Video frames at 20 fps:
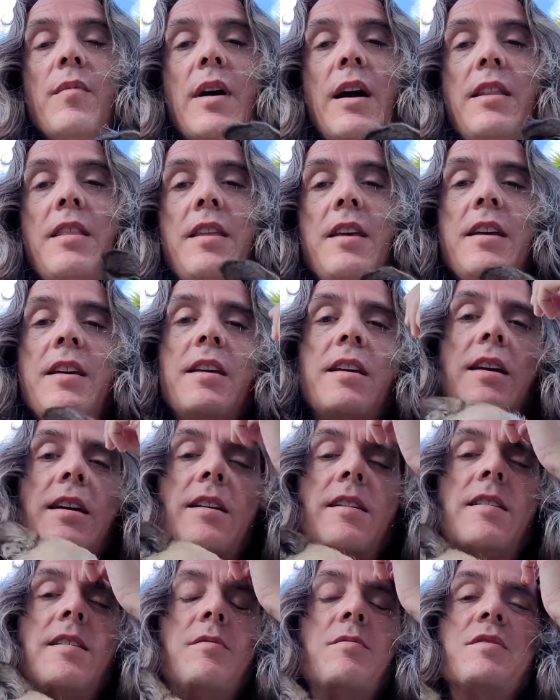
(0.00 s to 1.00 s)
think
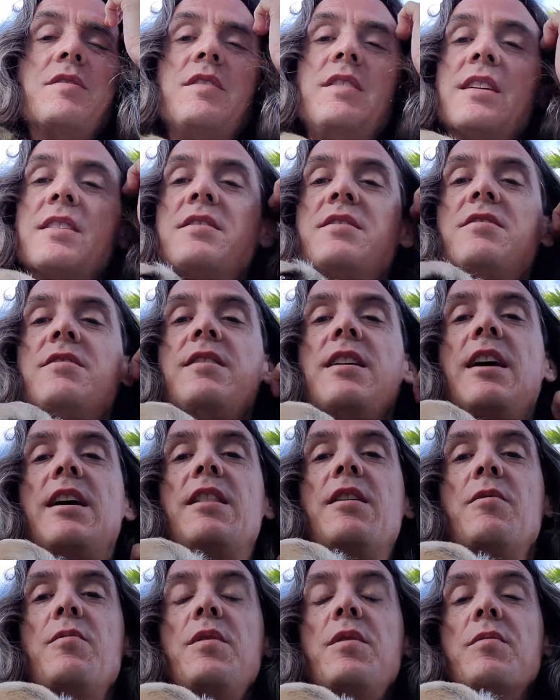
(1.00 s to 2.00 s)
it was yesterday
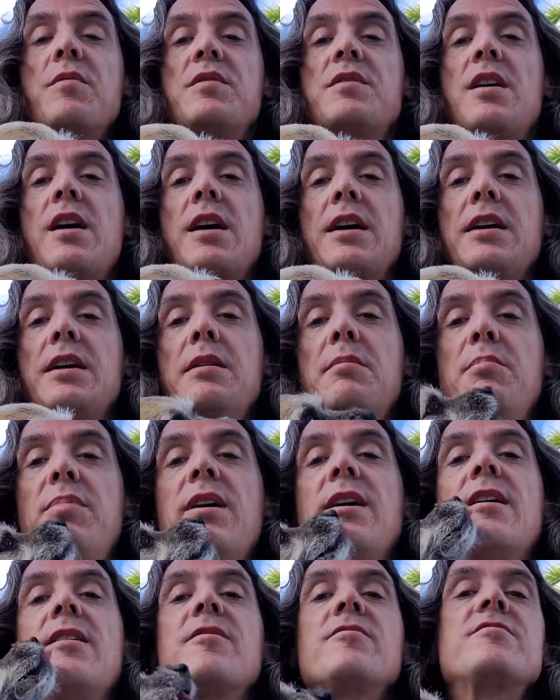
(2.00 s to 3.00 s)
that we were talking
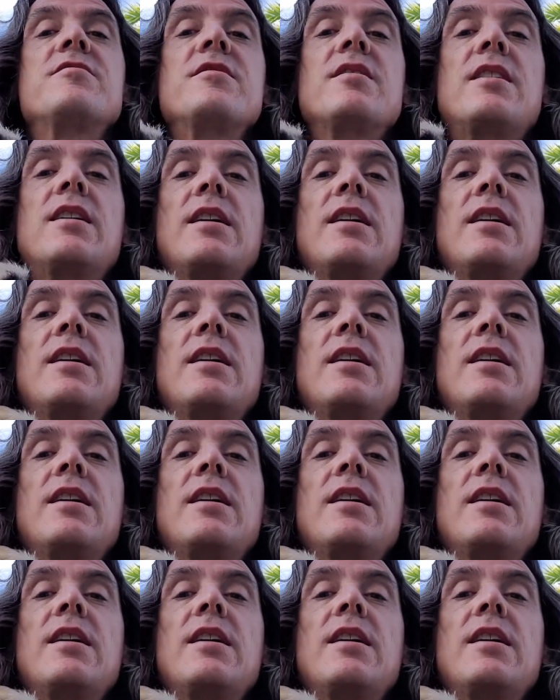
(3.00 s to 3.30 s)
about